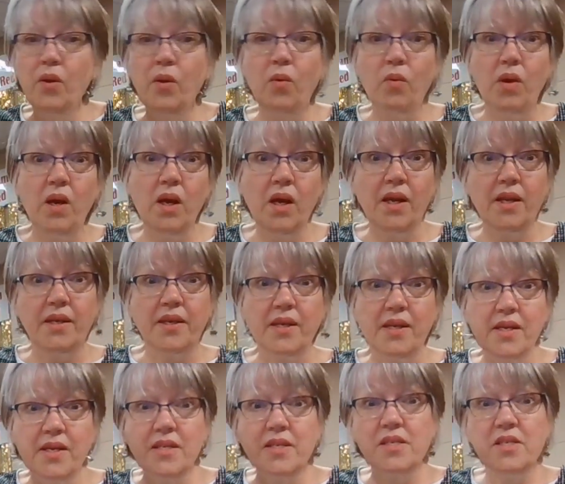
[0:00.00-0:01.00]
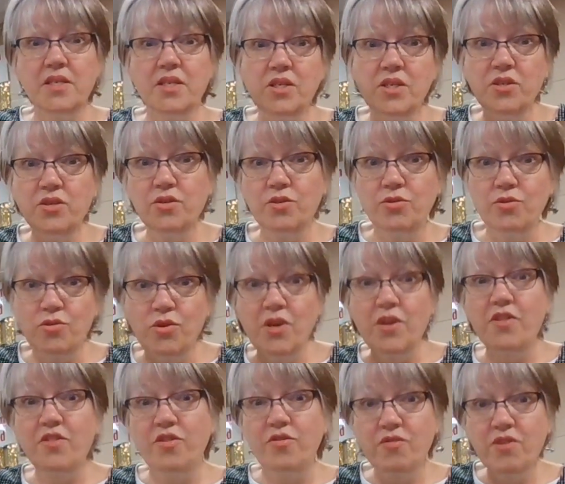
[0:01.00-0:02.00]
One, two,
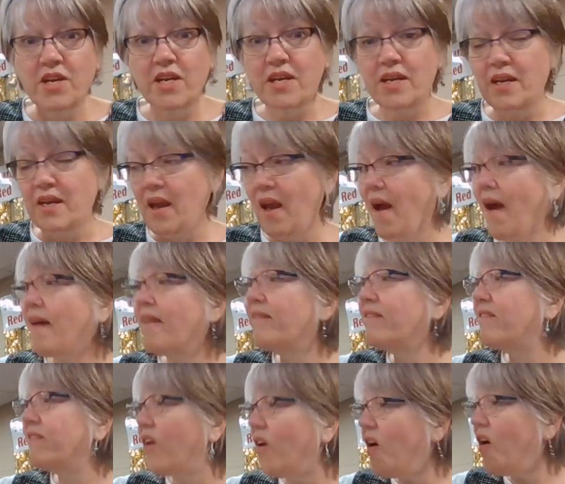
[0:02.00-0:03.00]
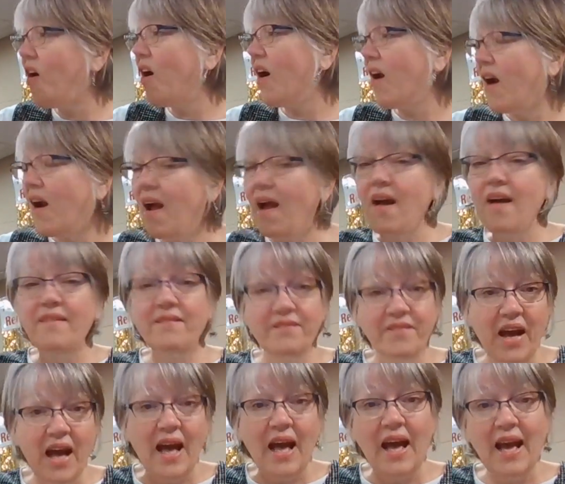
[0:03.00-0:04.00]
three, four,
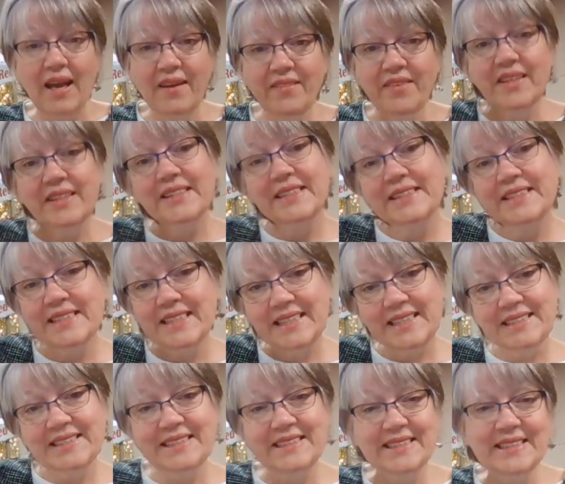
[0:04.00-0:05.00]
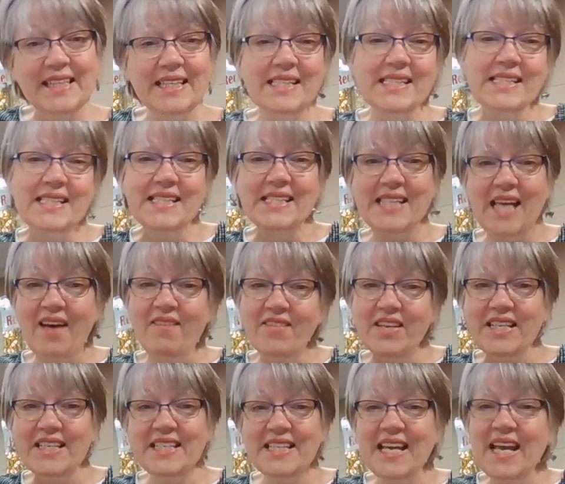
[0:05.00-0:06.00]
five, six,
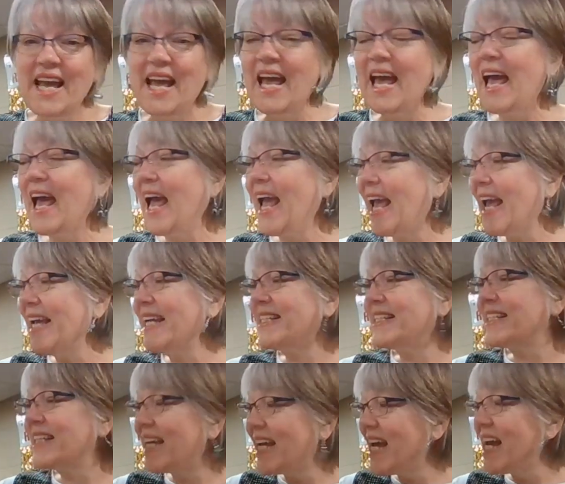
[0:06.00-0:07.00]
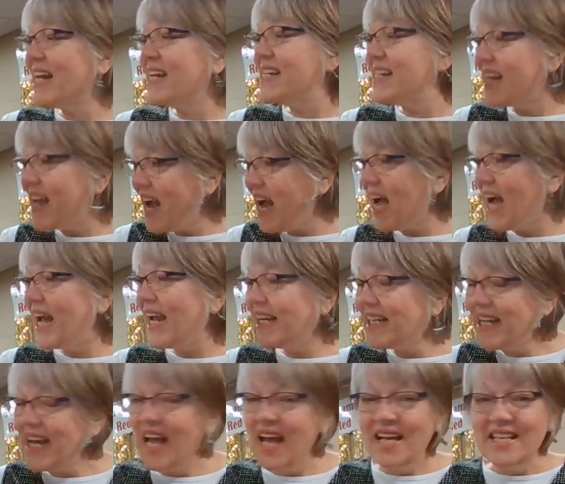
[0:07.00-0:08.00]
seven, eight,
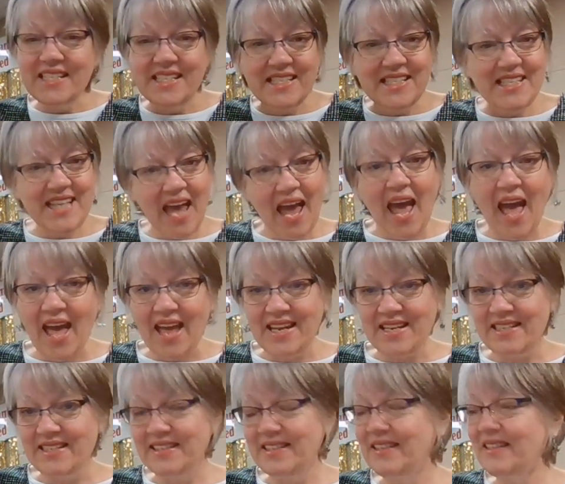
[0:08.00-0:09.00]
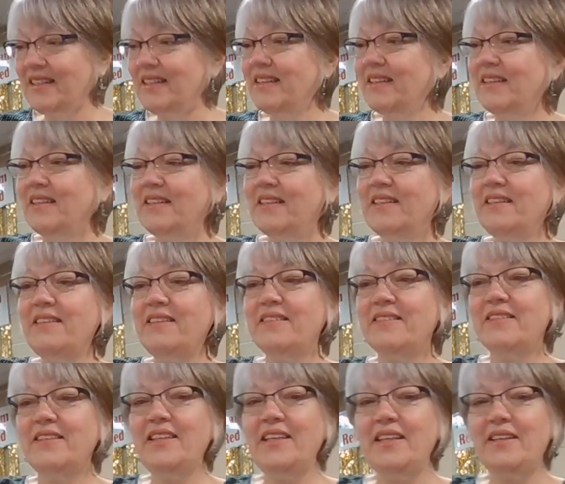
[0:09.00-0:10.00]
nine, ten. All
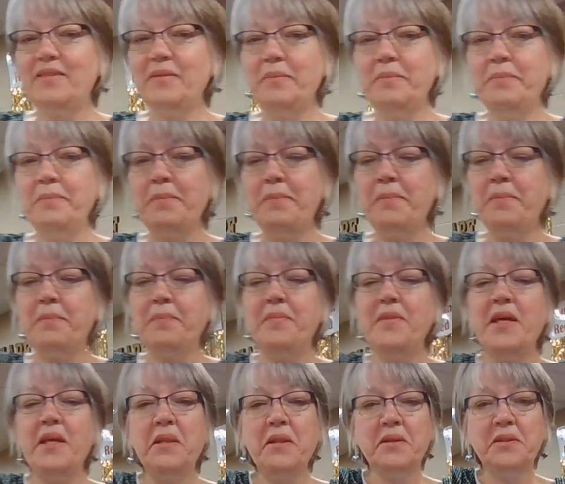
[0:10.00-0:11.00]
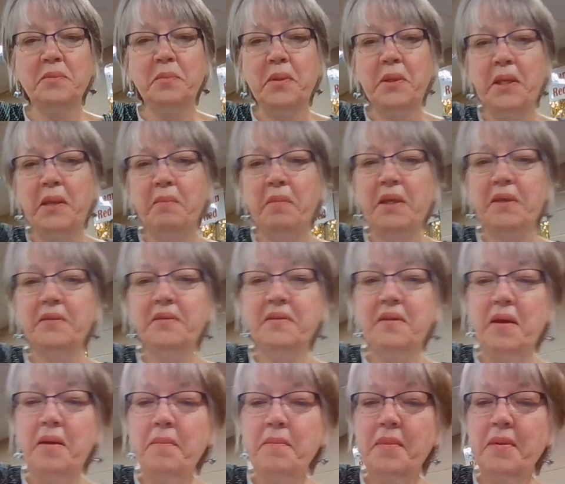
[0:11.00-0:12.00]
right. Hmm, that looks pretty mixed
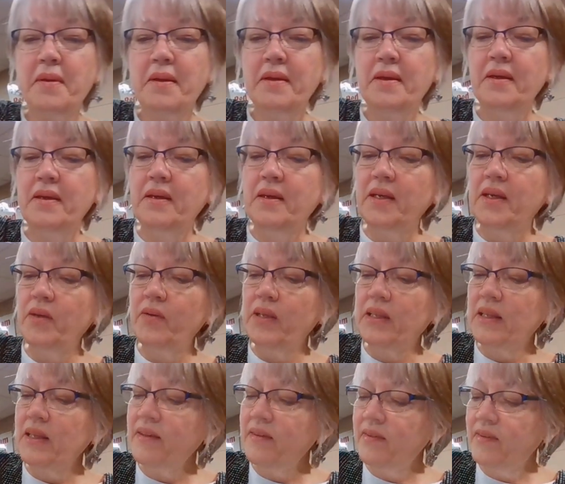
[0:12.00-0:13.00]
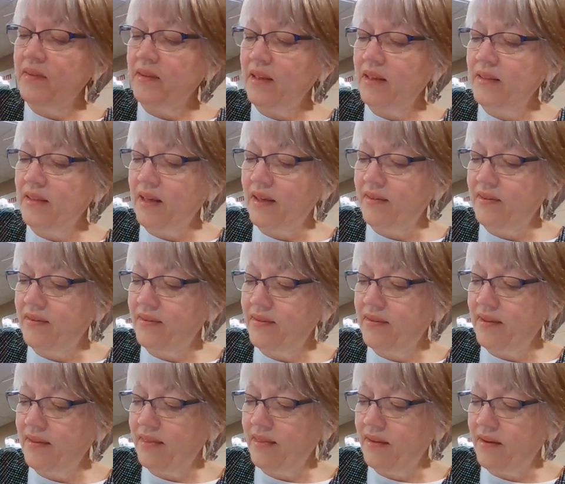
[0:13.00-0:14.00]
up. You know what? Let's let that
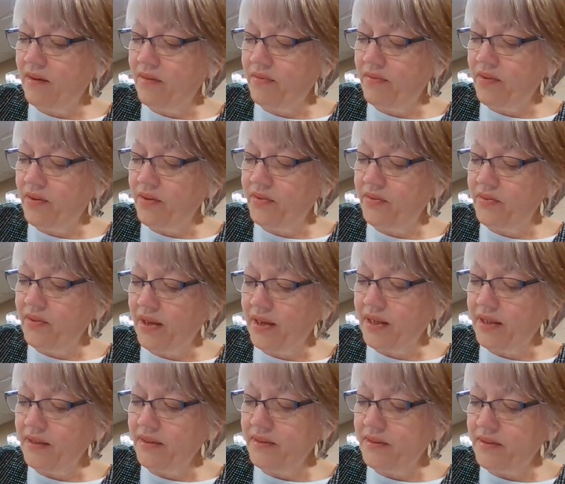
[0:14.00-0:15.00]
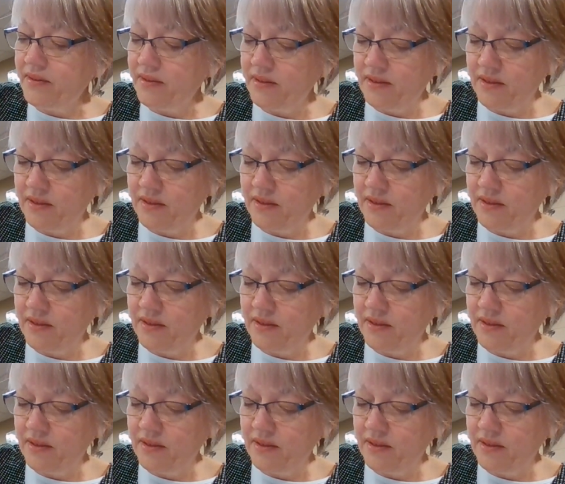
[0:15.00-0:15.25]
sit there for a second.